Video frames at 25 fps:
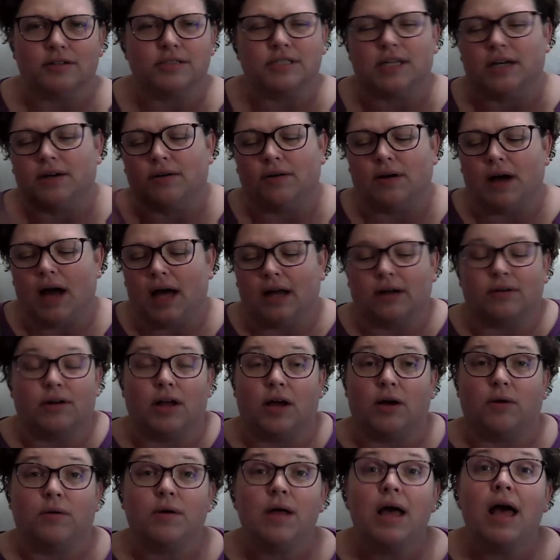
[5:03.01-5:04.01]
So I don't
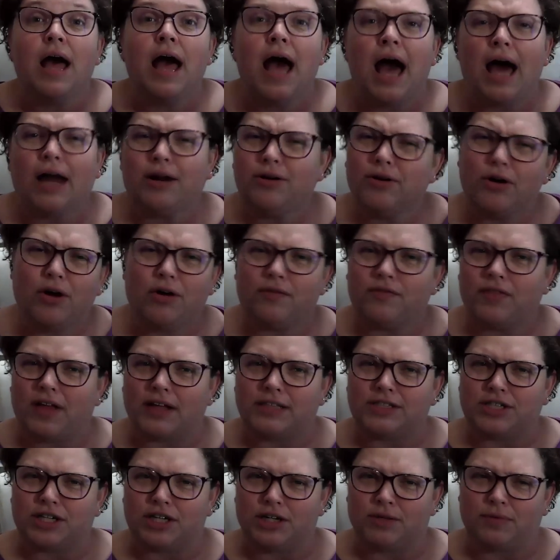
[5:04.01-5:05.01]
know. I don't know if
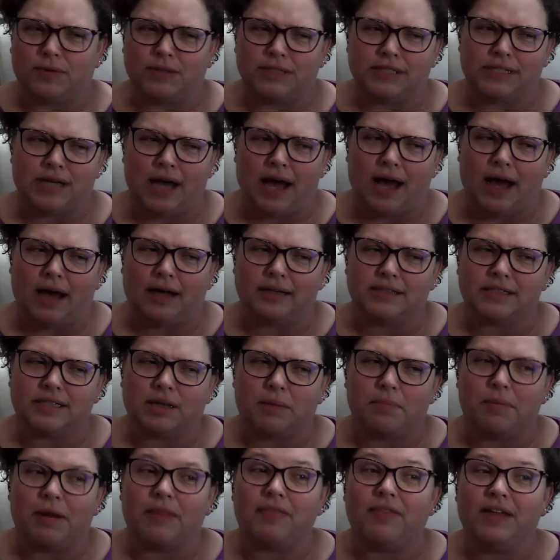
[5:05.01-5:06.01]
that's a good one to ask.
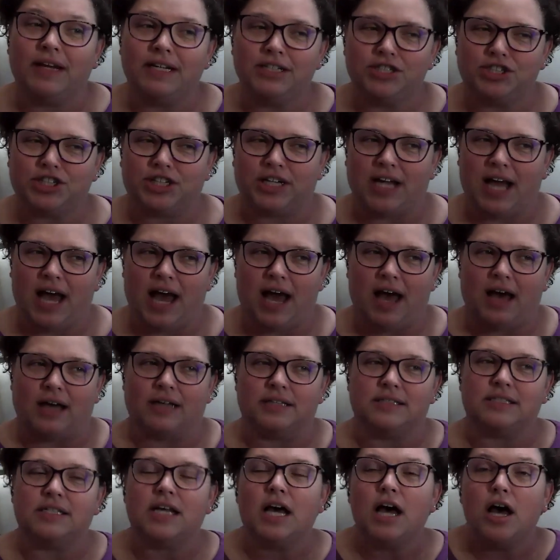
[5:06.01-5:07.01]
But then she
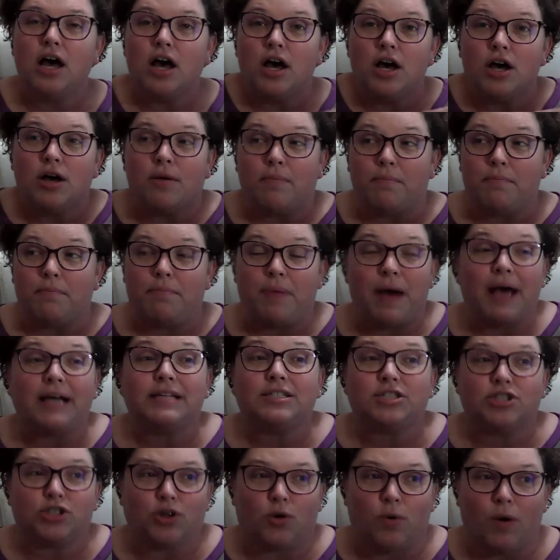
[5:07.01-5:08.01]
has
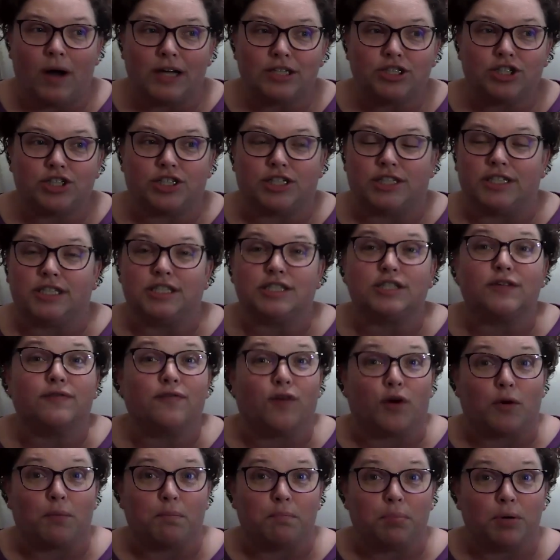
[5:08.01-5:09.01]
best questions
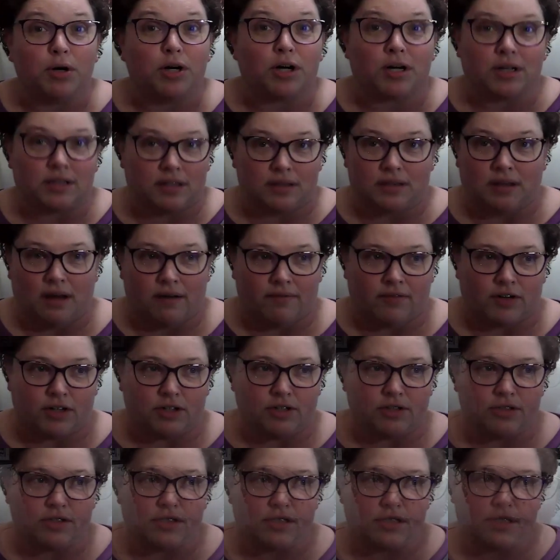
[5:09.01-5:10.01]
for book
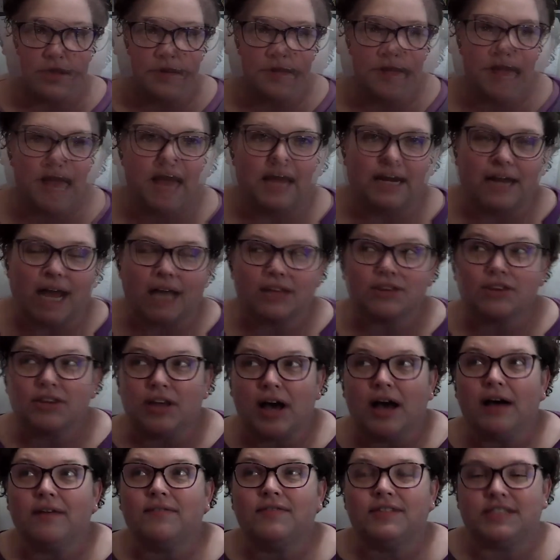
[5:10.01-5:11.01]
lovers. And I
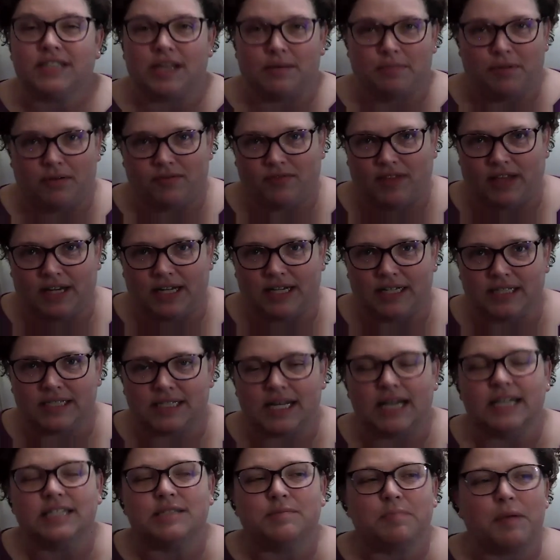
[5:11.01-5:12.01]
love some of these,
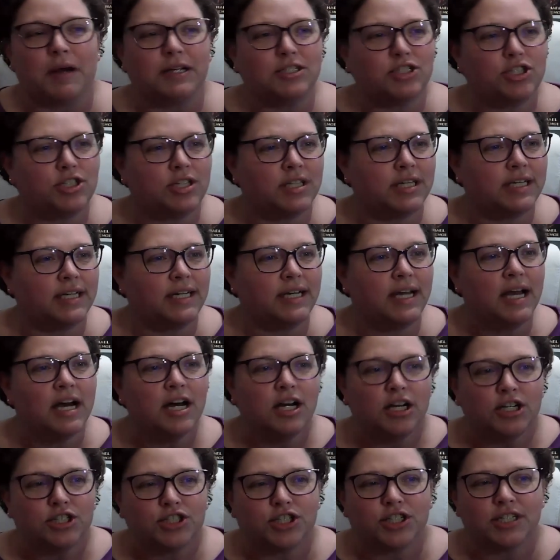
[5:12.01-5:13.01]
especially
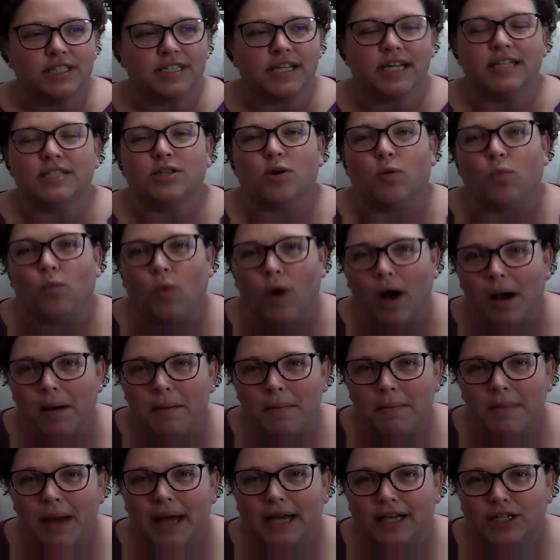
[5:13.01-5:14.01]
she says, what
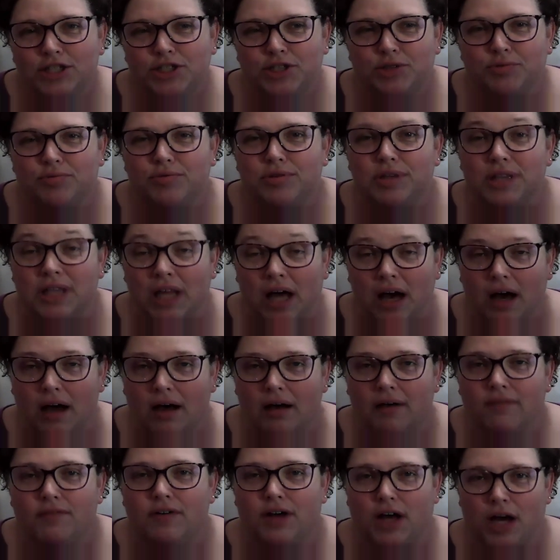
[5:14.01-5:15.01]
makes you
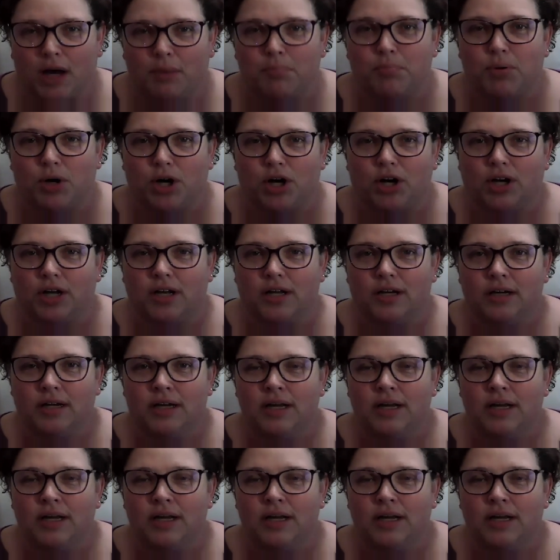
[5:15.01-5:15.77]
love a book?